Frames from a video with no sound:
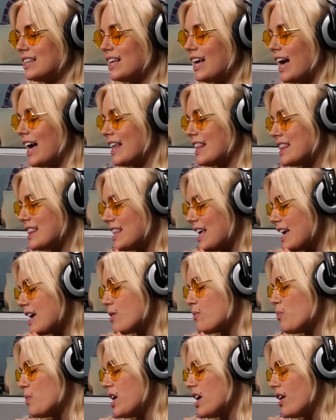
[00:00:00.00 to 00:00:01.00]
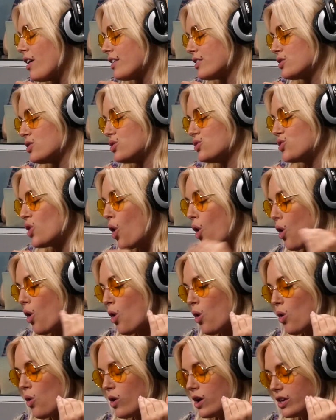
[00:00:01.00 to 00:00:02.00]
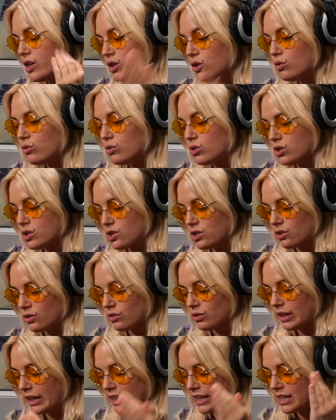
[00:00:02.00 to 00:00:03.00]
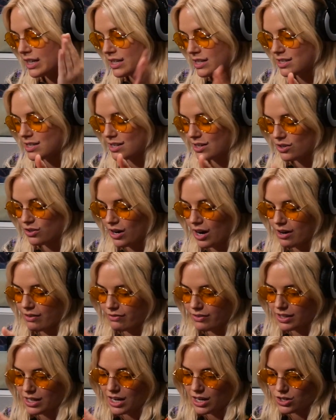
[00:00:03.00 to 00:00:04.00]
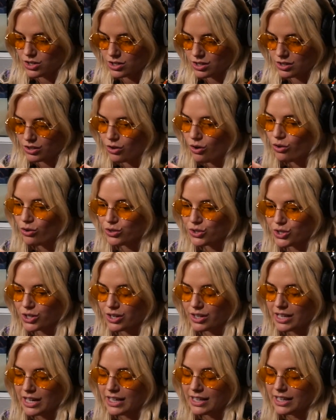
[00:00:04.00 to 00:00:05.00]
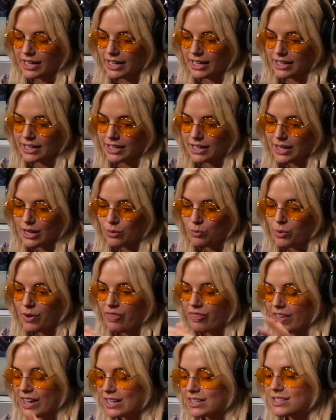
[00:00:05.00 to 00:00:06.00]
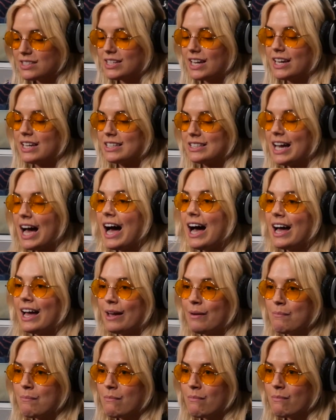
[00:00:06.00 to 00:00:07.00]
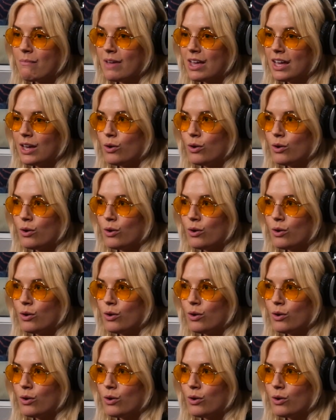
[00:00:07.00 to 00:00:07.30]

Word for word: I think we are so used to, like, an instant gratification culture mm-hmm. that, like, when things take time, mm-hmm.